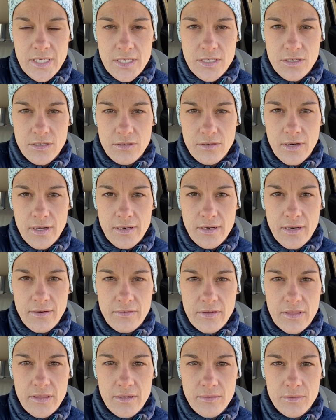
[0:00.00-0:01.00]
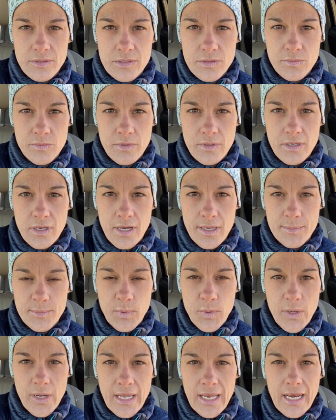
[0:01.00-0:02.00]
turned around, everything was really on
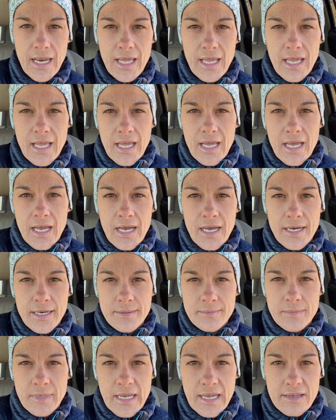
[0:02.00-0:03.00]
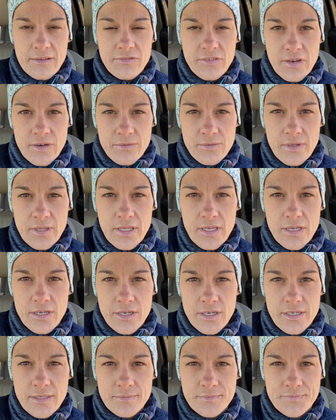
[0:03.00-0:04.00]
point. I felt really
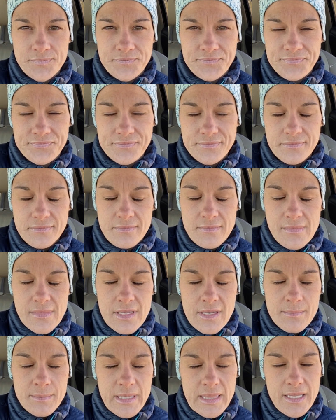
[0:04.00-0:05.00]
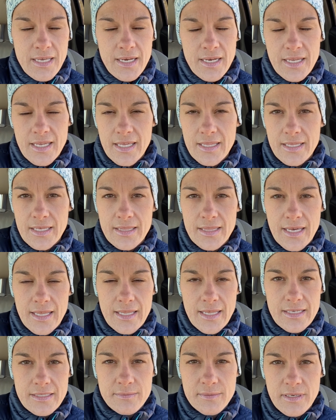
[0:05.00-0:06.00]
good. But then again, like that
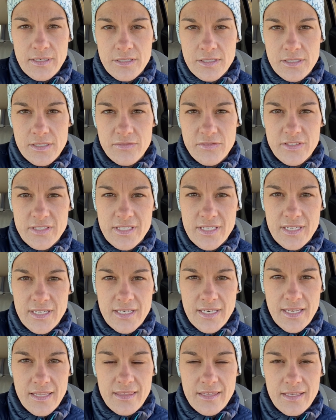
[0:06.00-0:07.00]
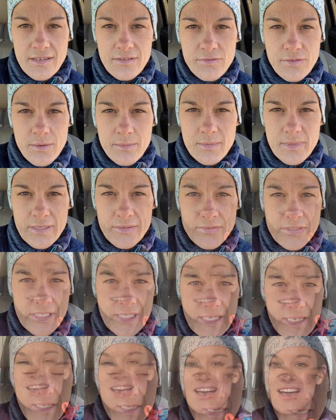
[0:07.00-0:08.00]
last mile, just fatigued, I think, from
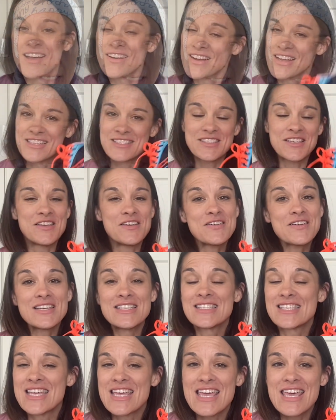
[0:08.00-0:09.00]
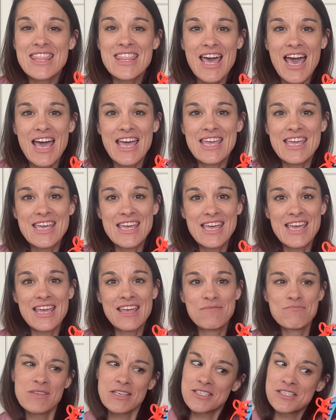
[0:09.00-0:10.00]
lifting. All right, so you can see that
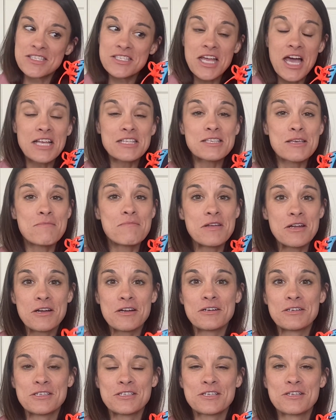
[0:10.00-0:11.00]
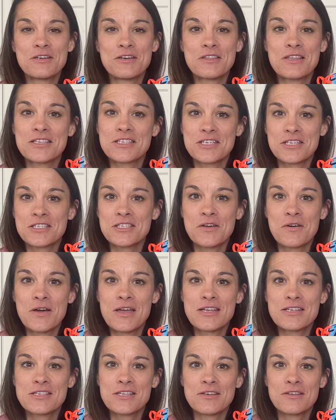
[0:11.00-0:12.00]
this is not some miracle shoe that's just
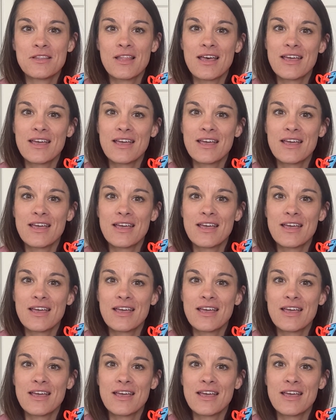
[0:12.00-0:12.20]
going to